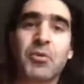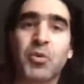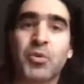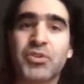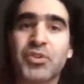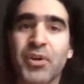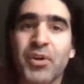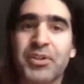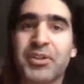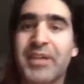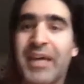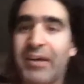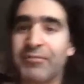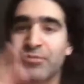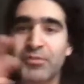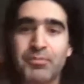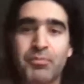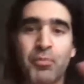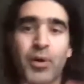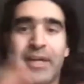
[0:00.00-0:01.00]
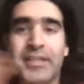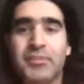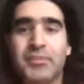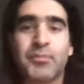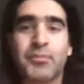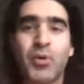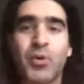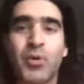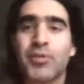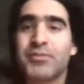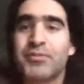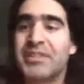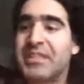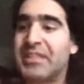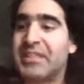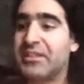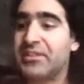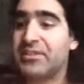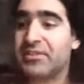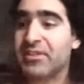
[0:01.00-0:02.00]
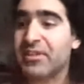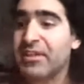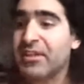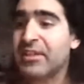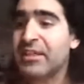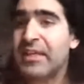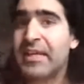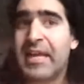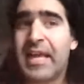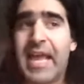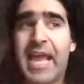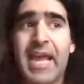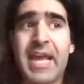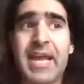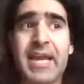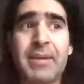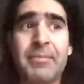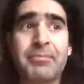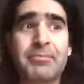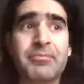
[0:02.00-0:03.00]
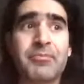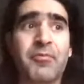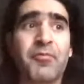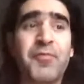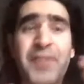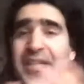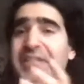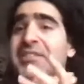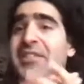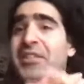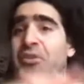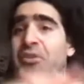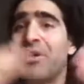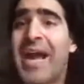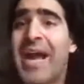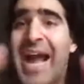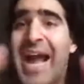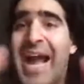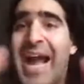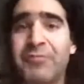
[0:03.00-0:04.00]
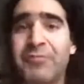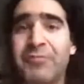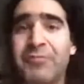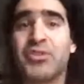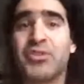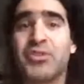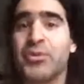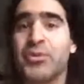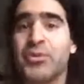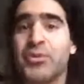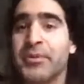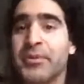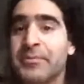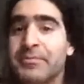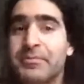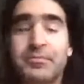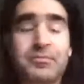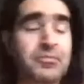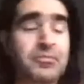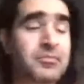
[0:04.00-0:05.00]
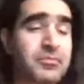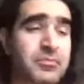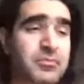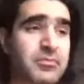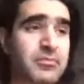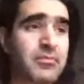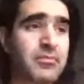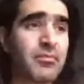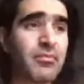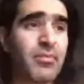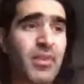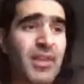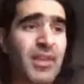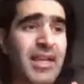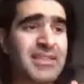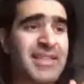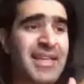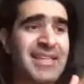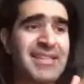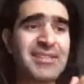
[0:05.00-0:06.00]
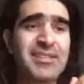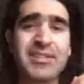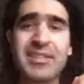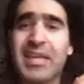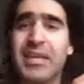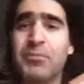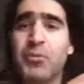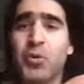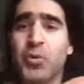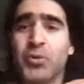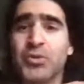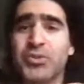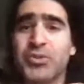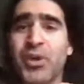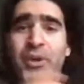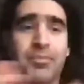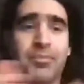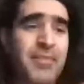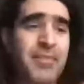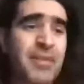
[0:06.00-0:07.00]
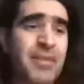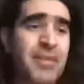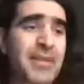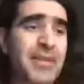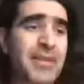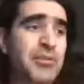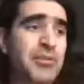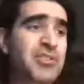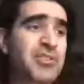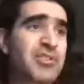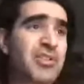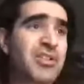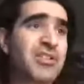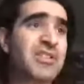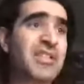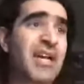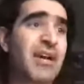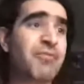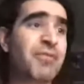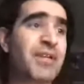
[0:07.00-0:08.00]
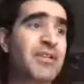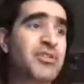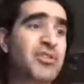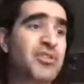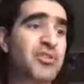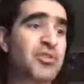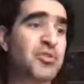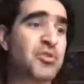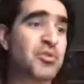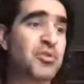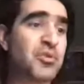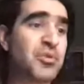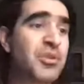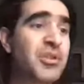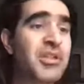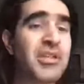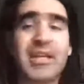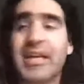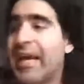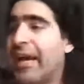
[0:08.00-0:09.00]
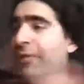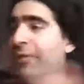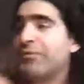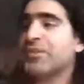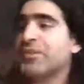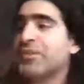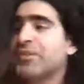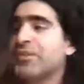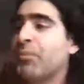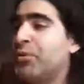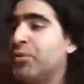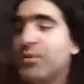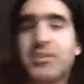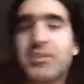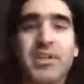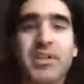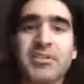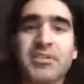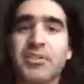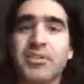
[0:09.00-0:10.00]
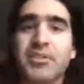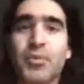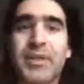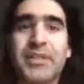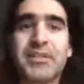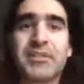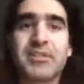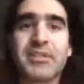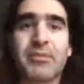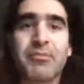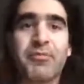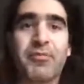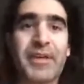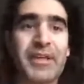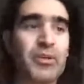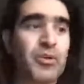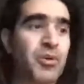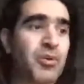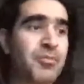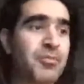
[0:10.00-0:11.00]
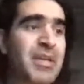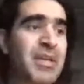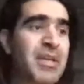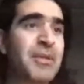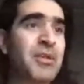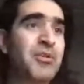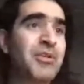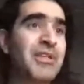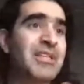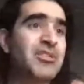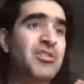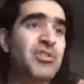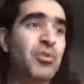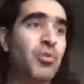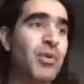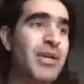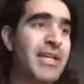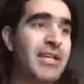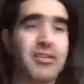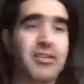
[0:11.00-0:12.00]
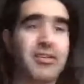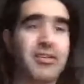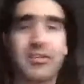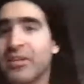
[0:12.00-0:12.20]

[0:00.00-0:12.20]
as the game goes on, you have more and more of these things that you have to do. And as the game goes on, maybe you start having to have someone who doesn't win something, or maybe you need to win